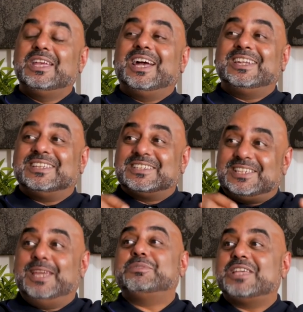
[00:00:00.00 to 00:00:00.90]
And at the
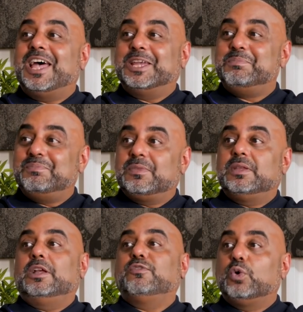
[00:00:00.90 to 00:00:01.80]
same time,
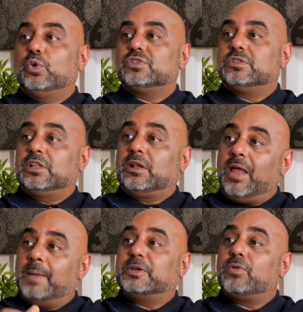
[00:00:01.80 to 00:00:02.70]
of course, the
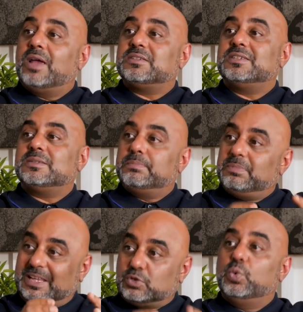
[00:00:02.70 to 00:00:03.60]
climate crisis
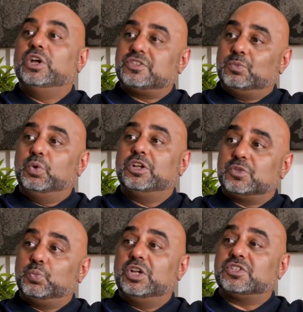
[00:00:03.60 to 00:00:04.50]
gets worse and worse
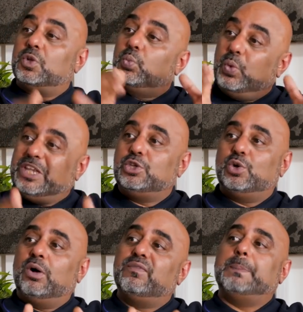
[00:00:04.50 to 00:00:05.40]
and worse. The
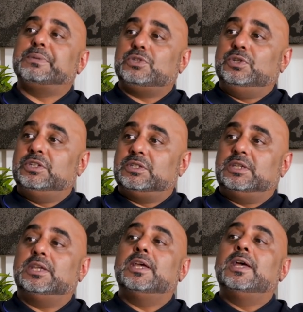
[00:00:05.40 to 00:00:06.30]
window of
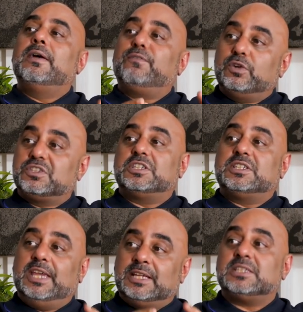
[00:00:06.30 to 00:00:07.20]
opportunity for us to
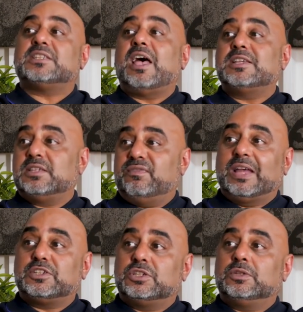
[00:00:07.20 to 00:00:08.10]
take decisive
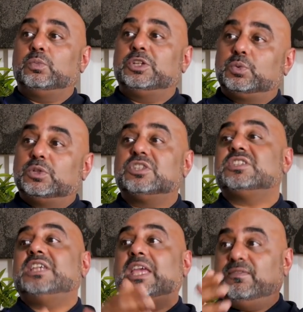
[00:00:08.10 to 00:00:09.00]
action, which would
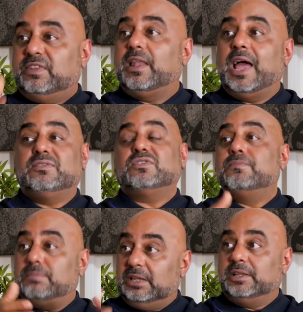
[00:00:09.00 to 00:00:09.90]
save the lives of
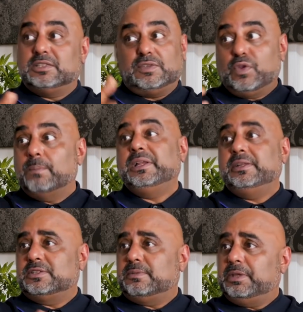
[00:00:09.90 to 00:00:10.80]
millions, if not
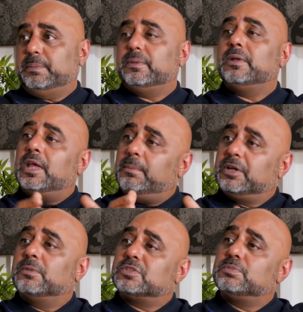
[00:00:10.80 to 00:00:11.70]
billions of people,
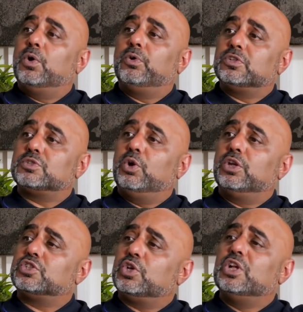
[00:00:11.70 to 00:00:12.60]
becomes smaller and
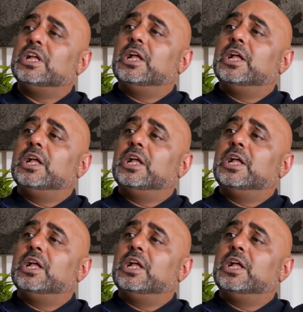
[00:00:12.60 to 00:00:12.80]
smaller. So